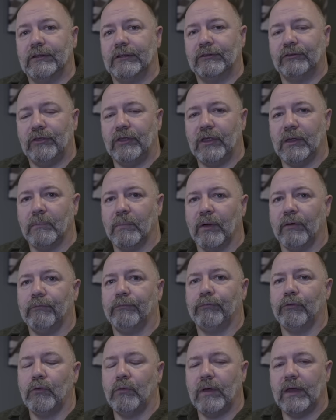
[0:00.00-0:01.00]
So you can put
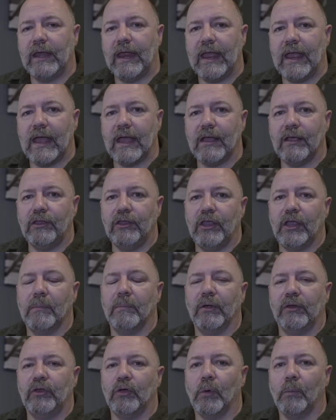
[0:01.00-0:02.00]
fruit in here, you can
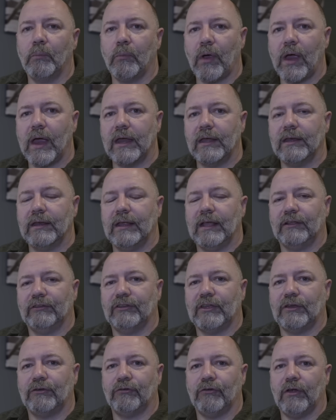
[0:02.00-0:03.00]
put your bread,
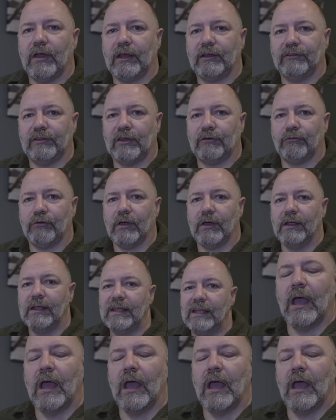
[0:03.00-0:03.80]
etc., etc.